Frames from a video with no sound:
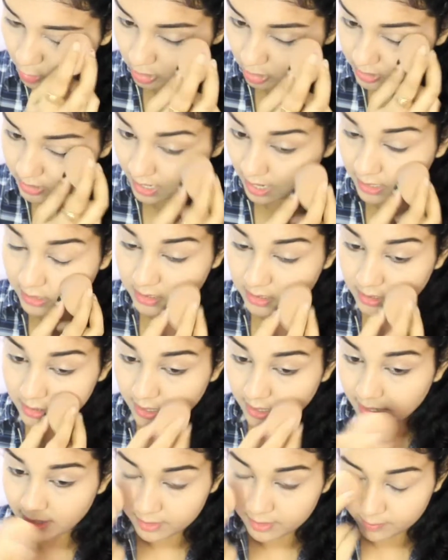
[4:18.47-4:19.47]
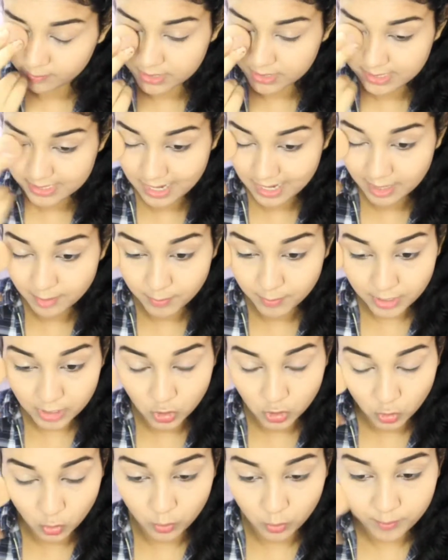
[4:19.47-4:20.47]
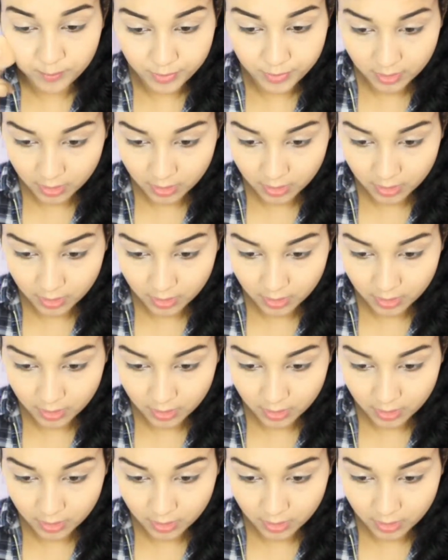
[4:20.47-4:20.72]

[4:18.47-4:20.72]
product, then please let me know.